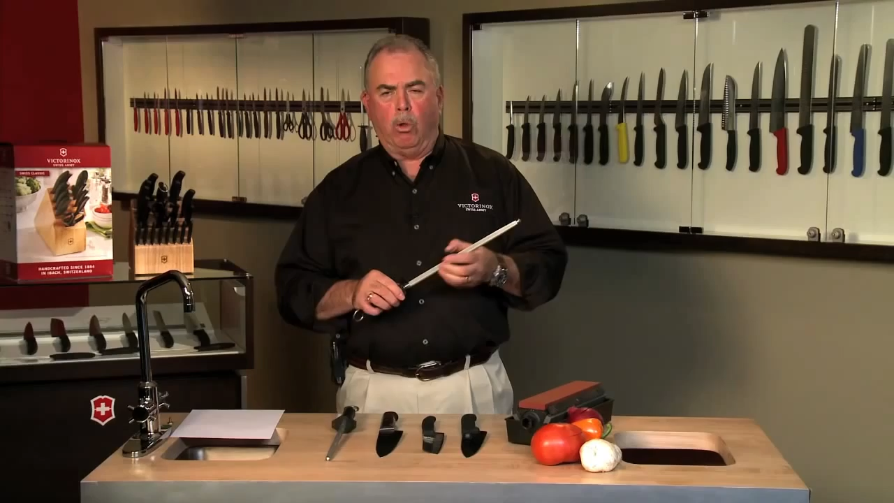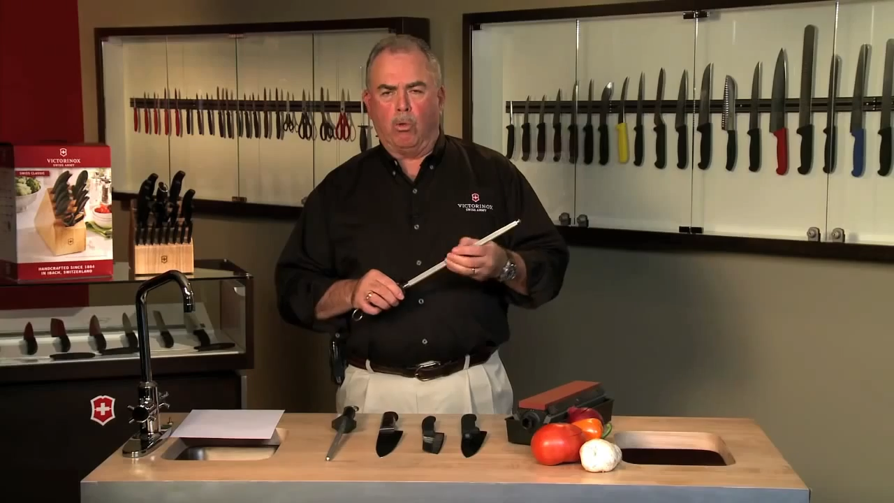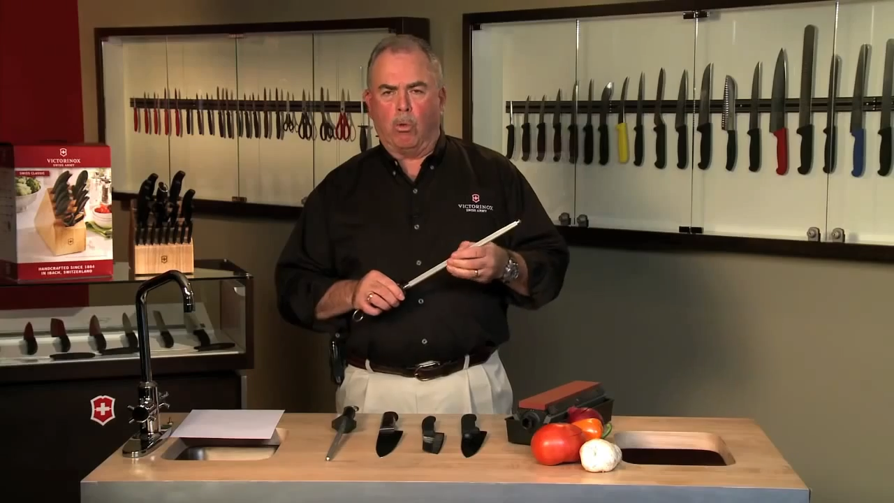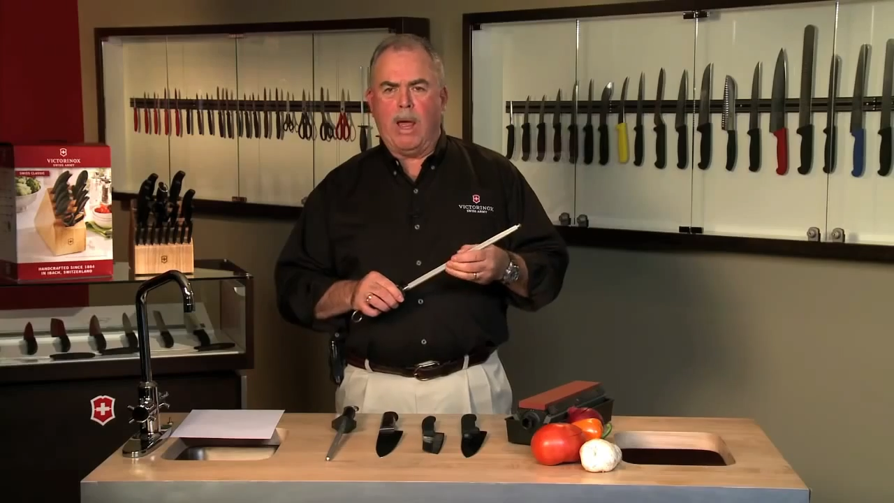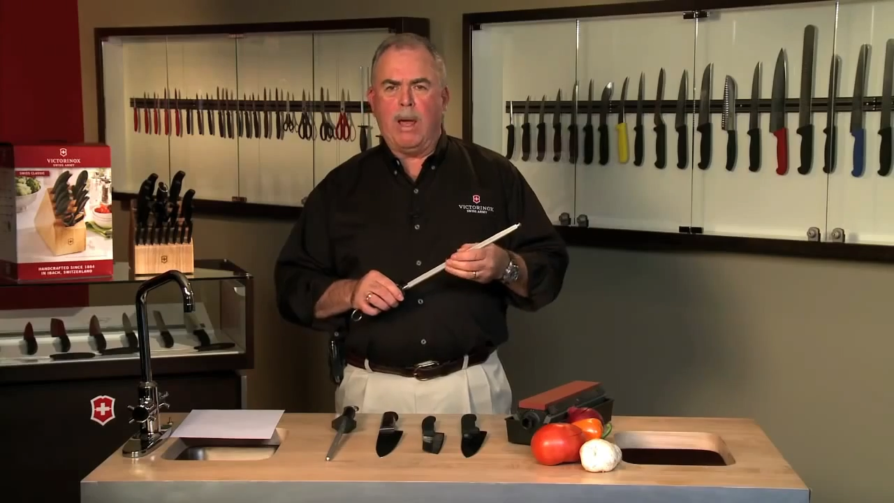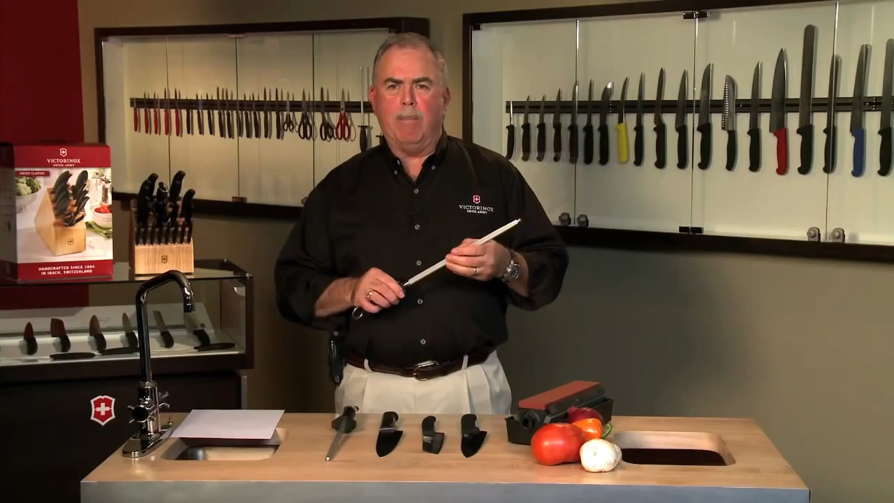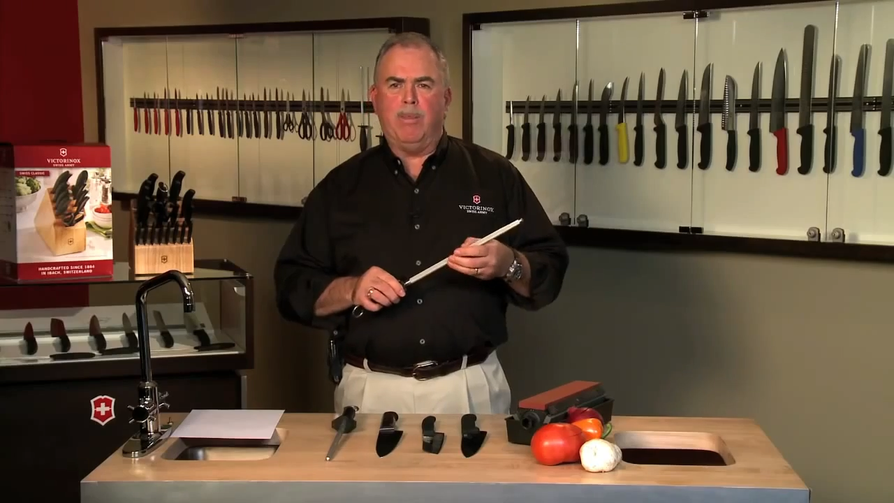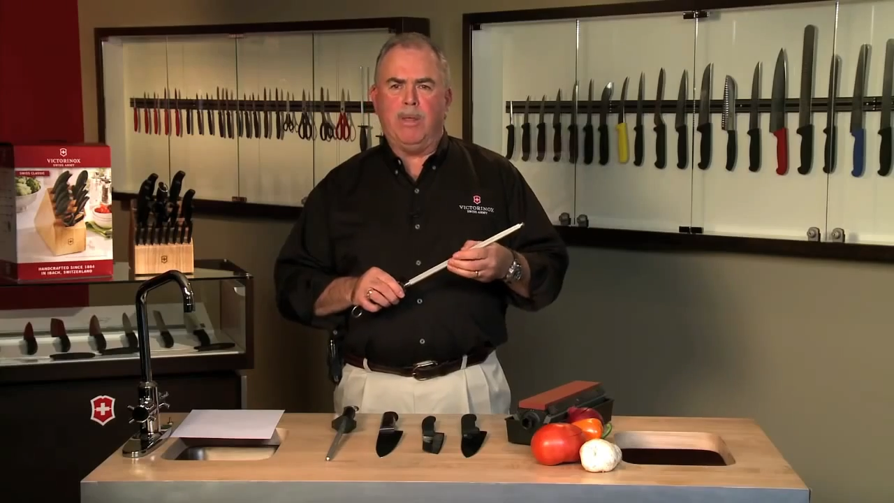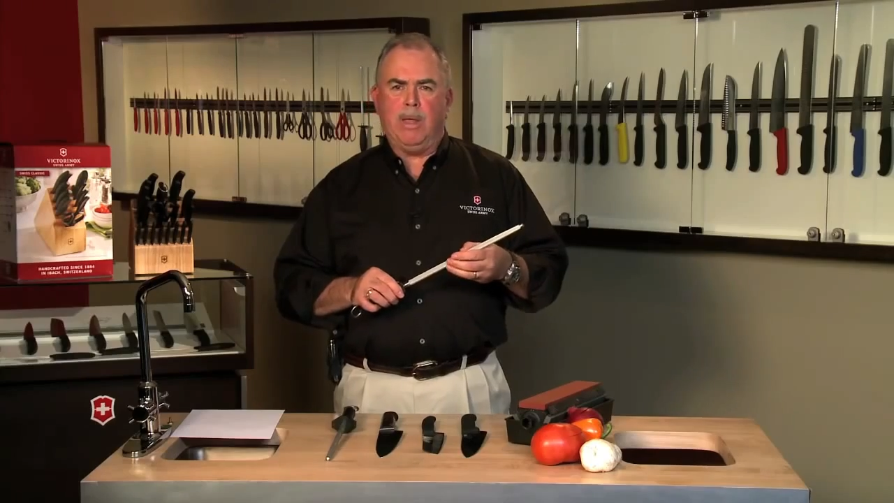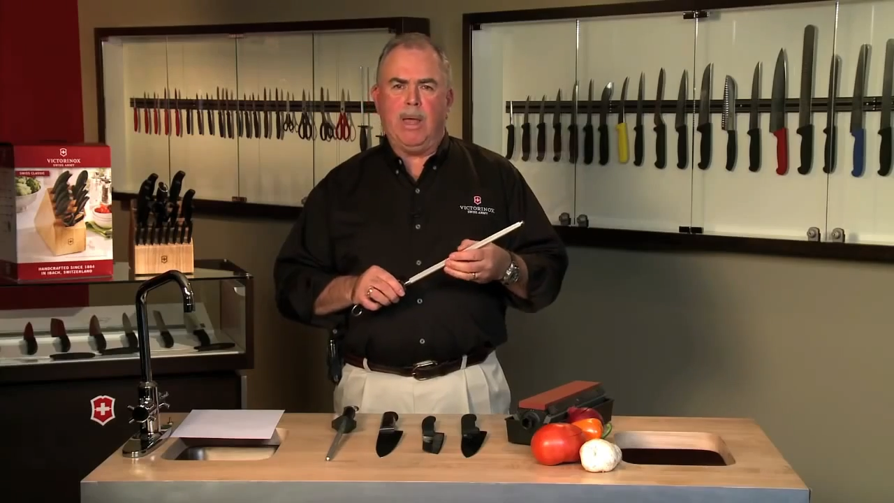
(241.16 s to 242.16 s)
grab
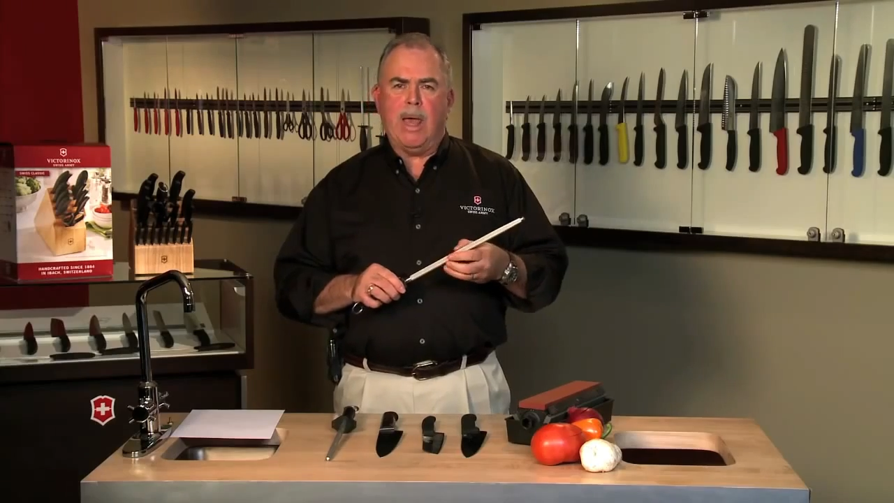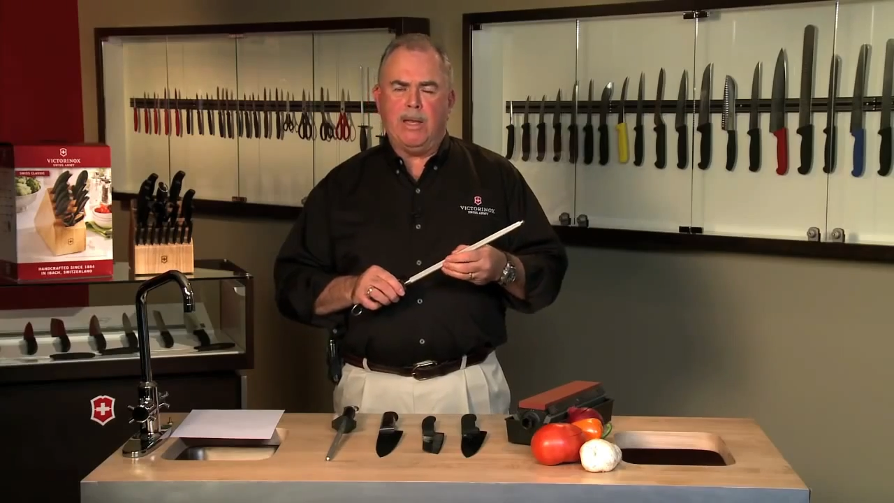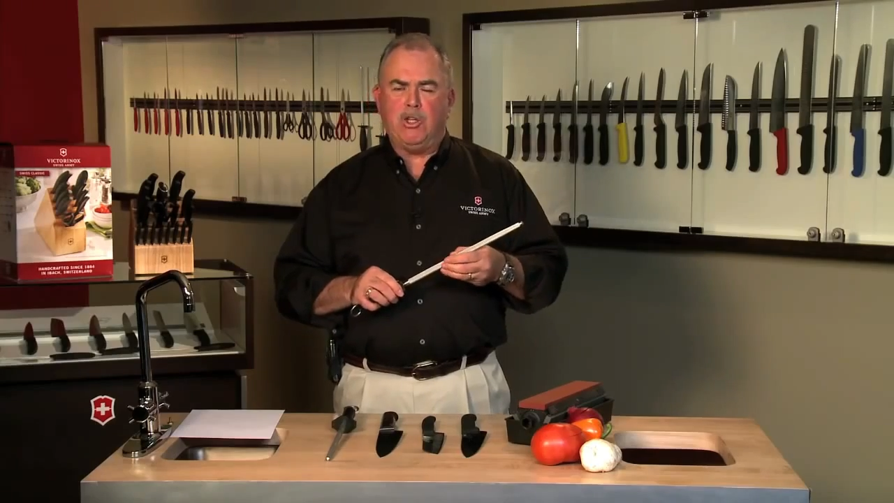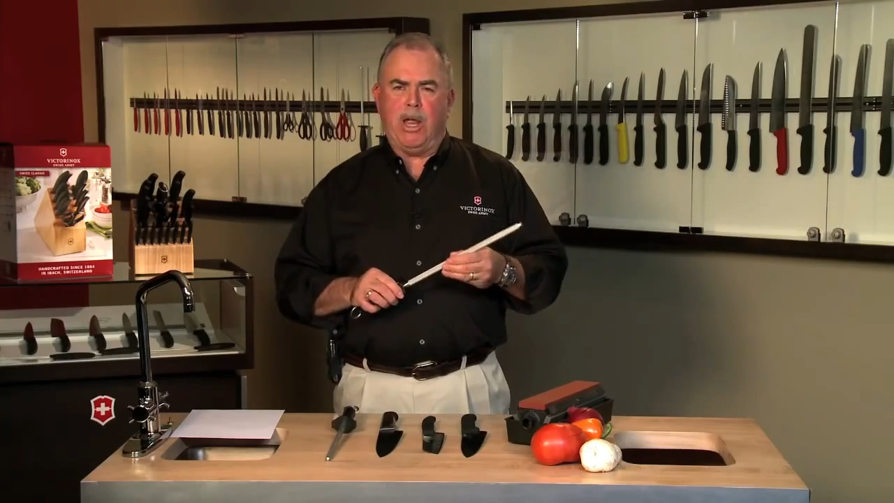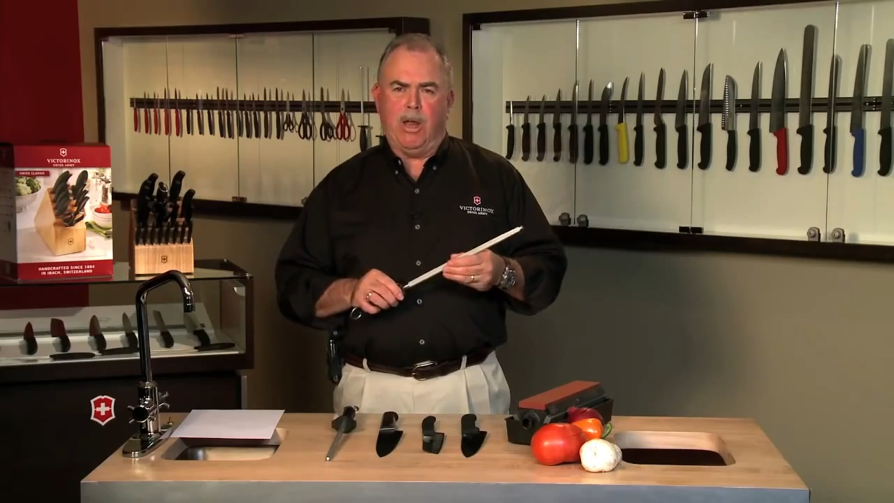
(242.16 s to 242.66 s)
the edge